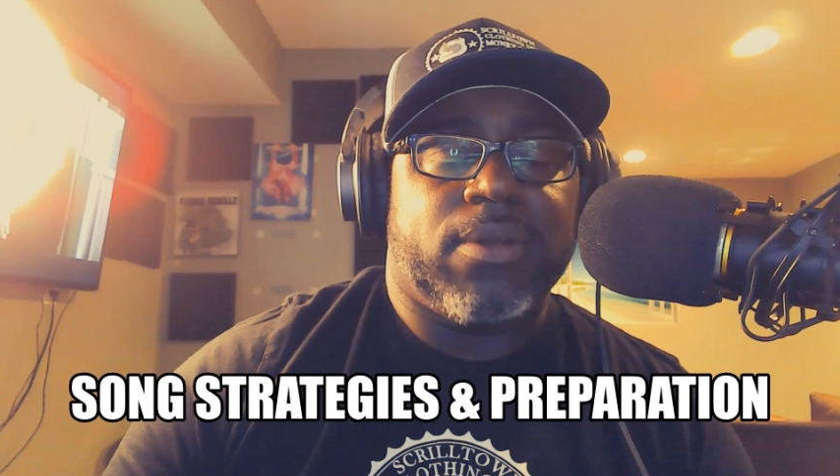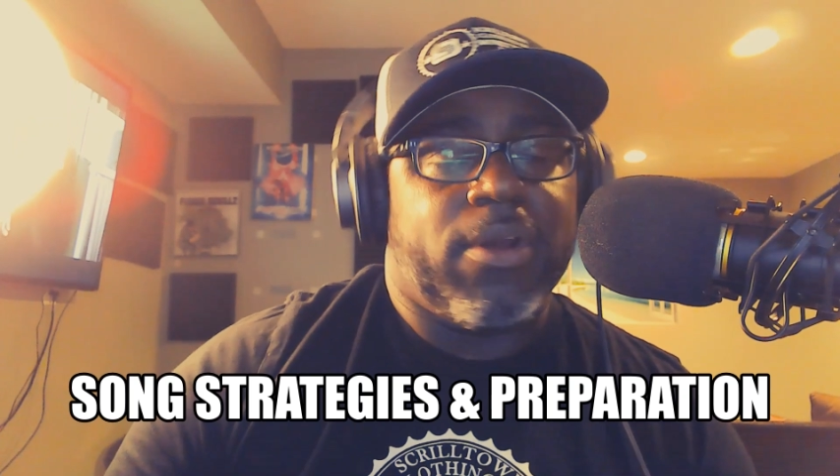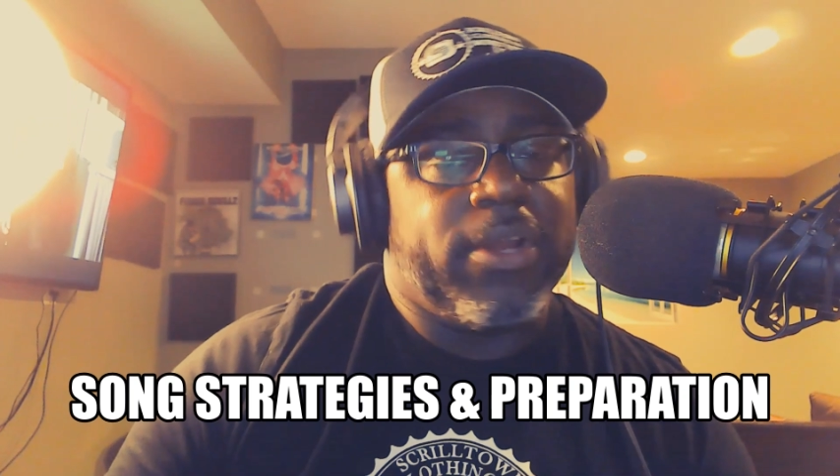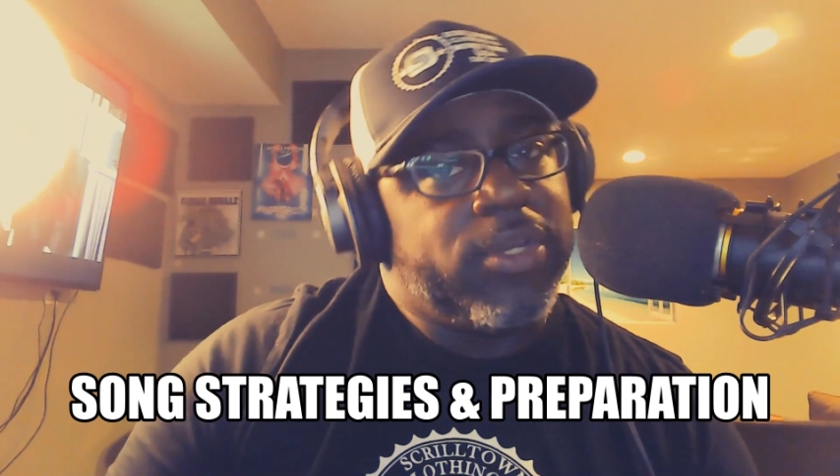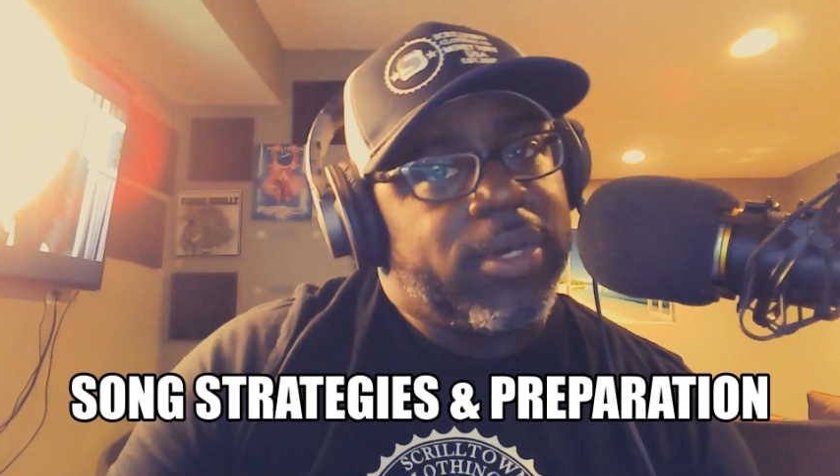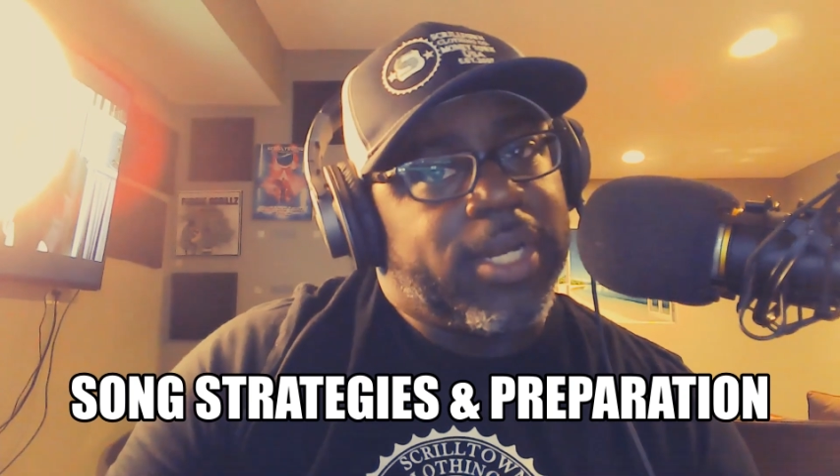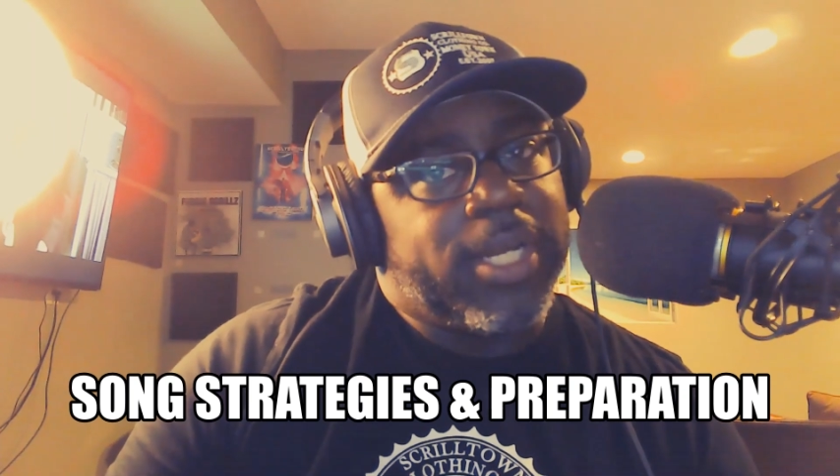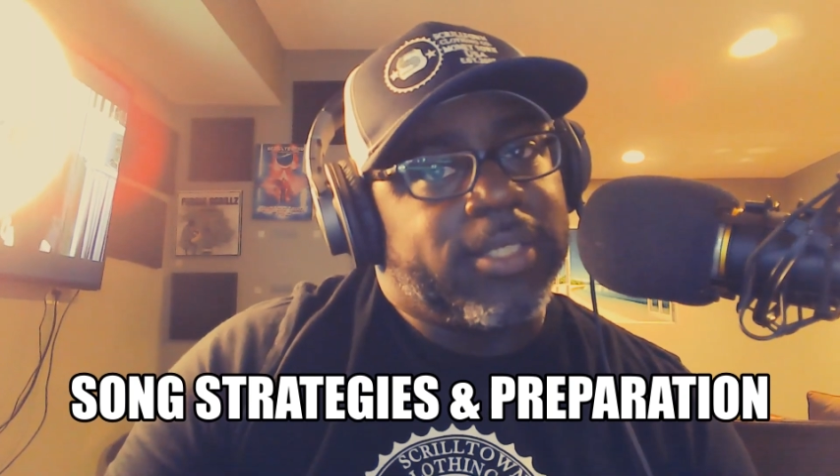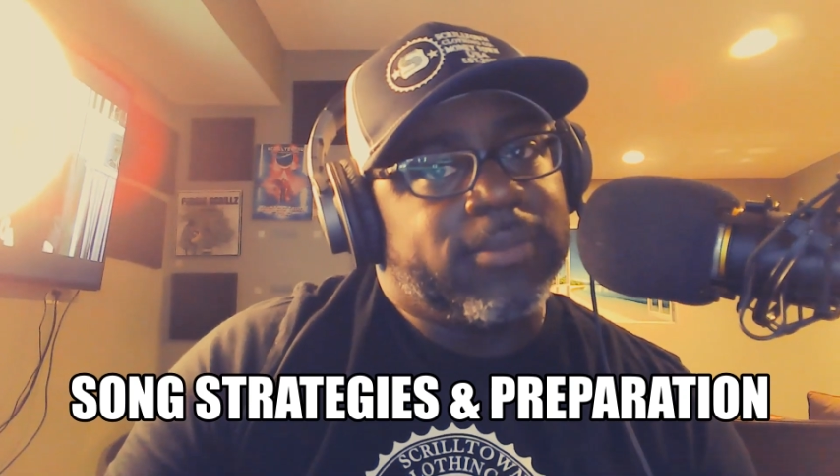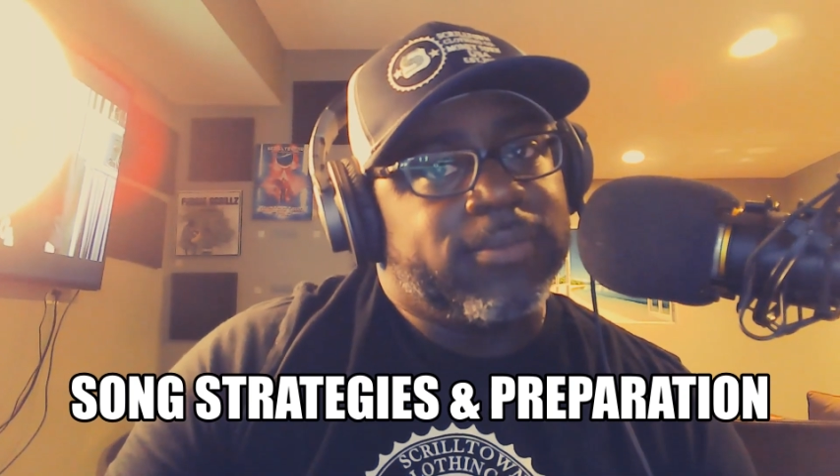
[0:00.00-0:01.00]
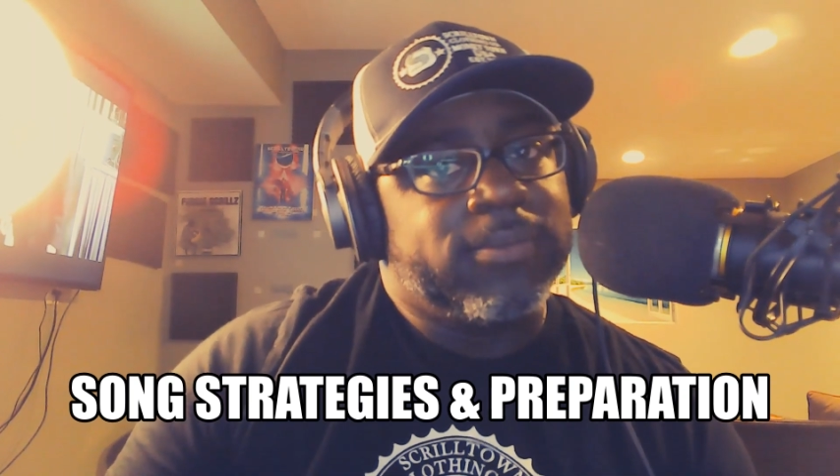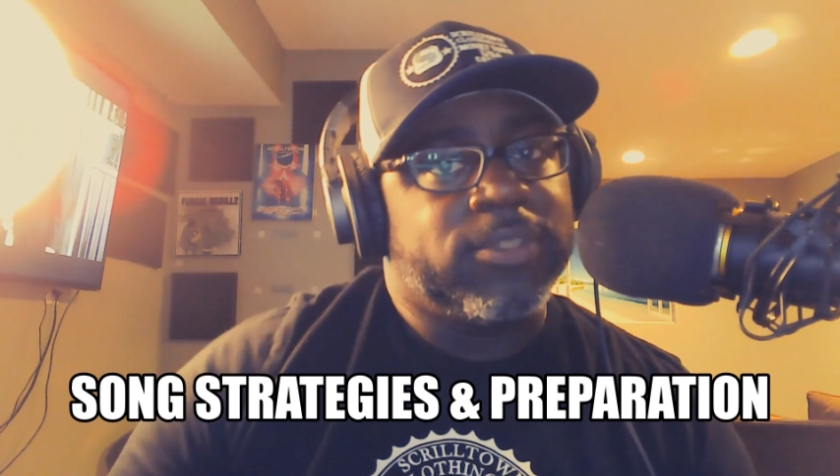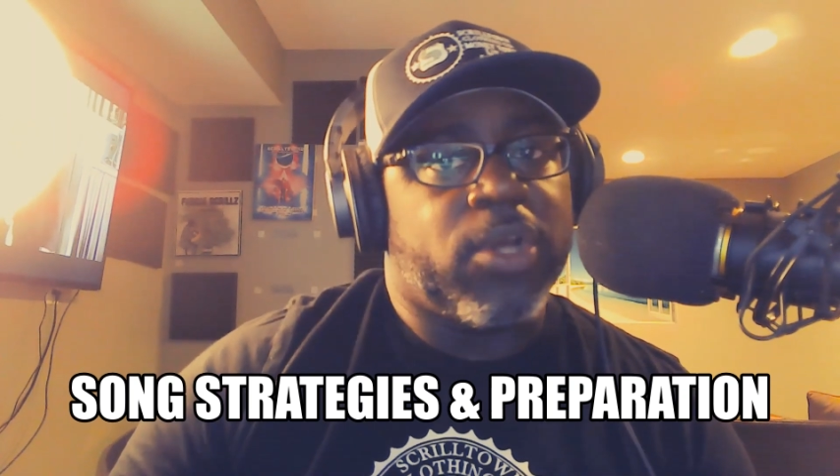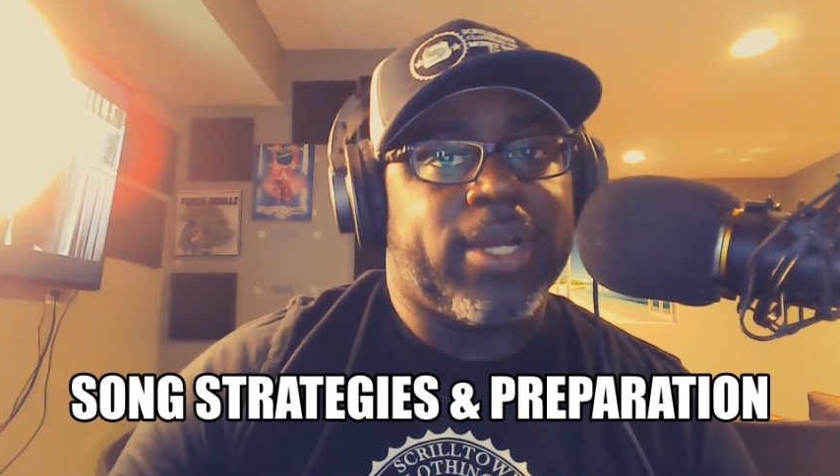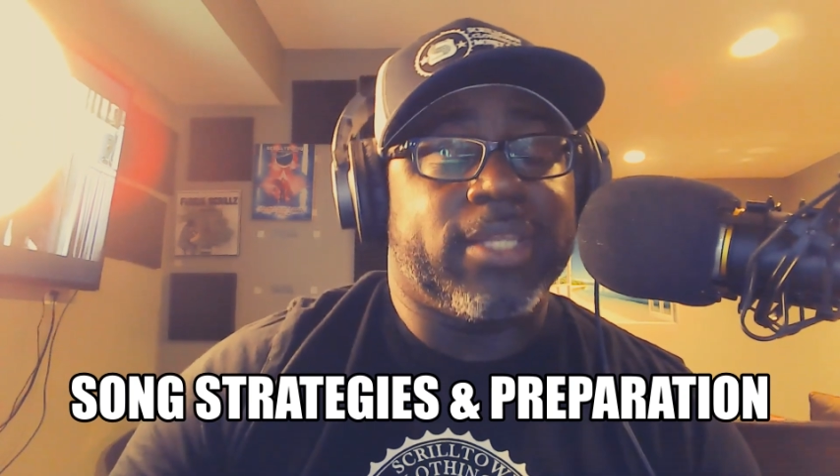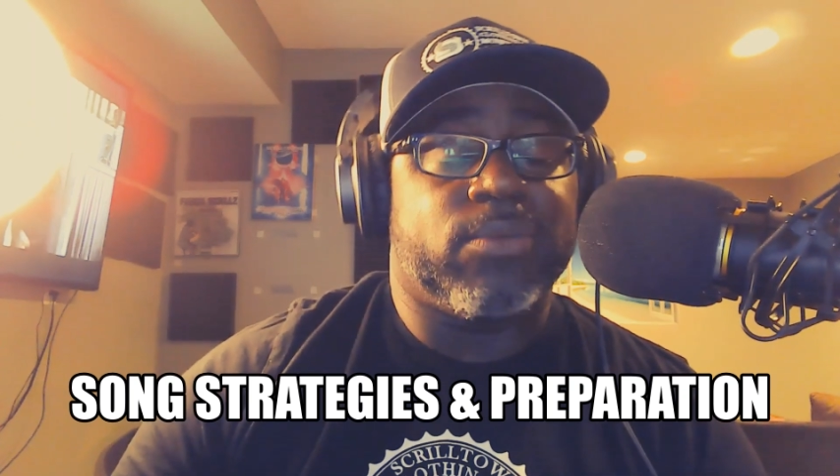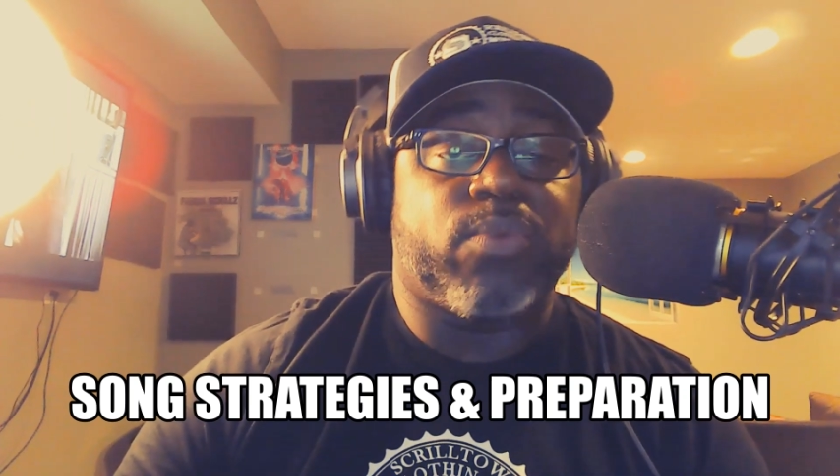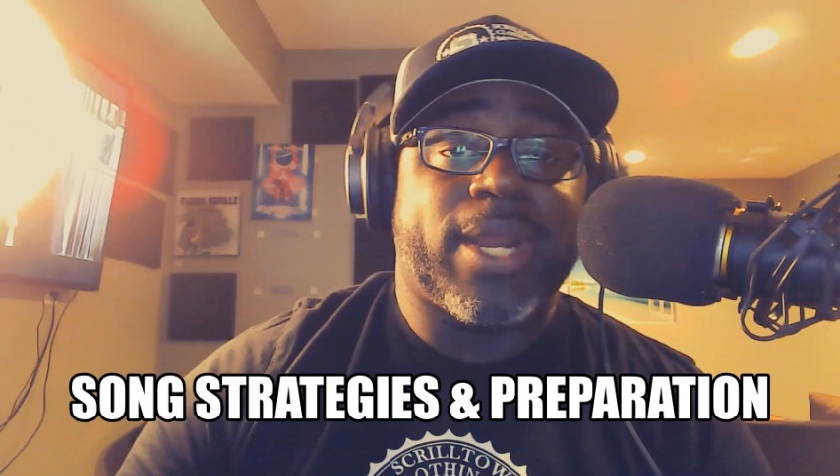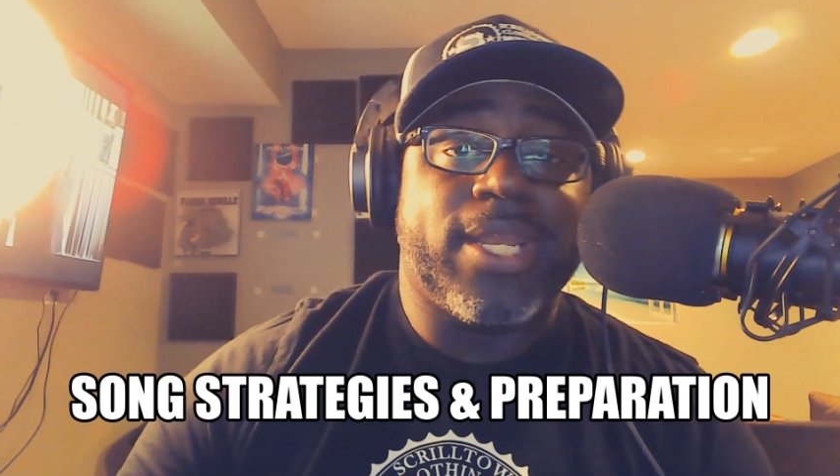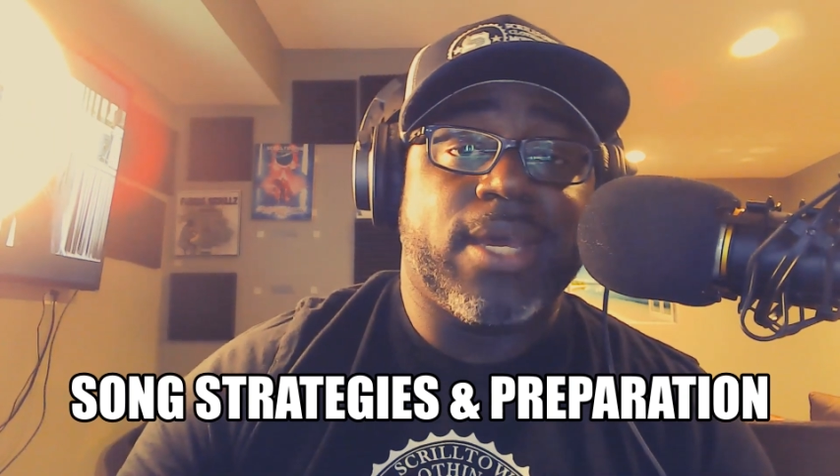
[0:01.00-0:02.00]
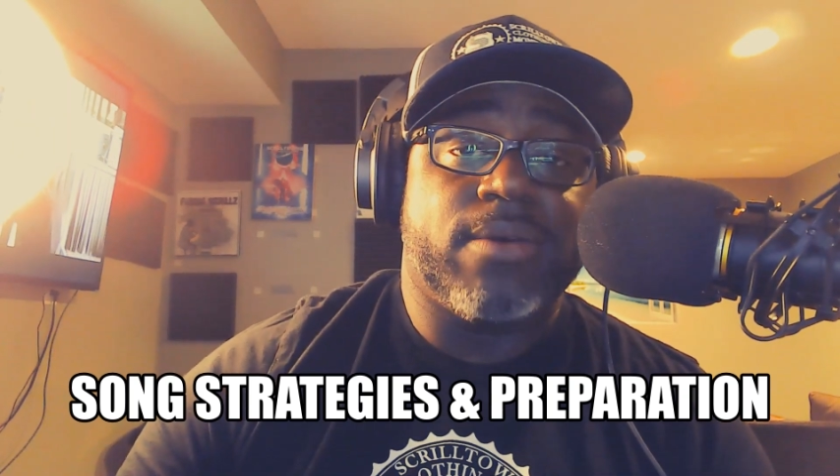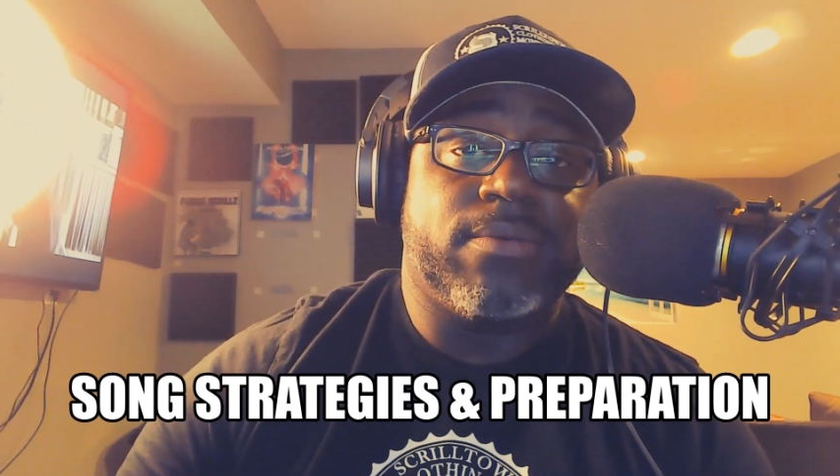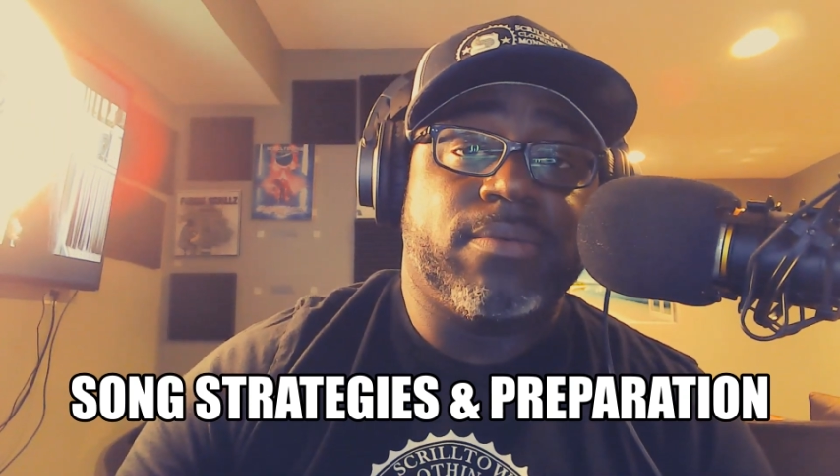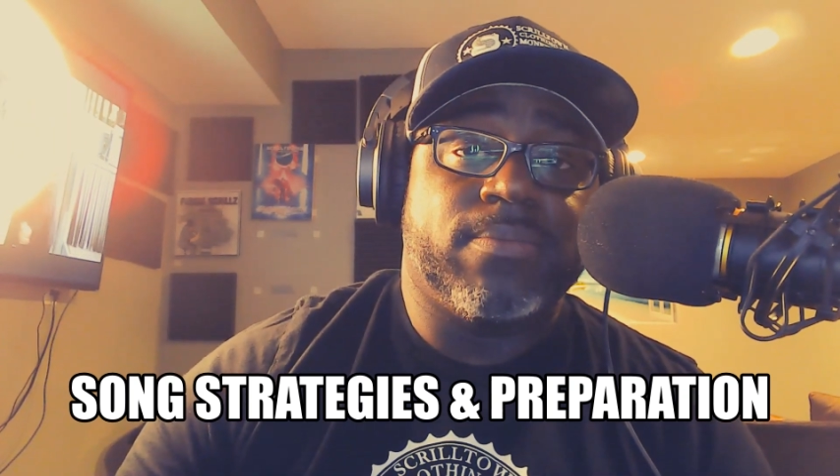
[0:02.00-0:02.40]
Are you going to target the radio?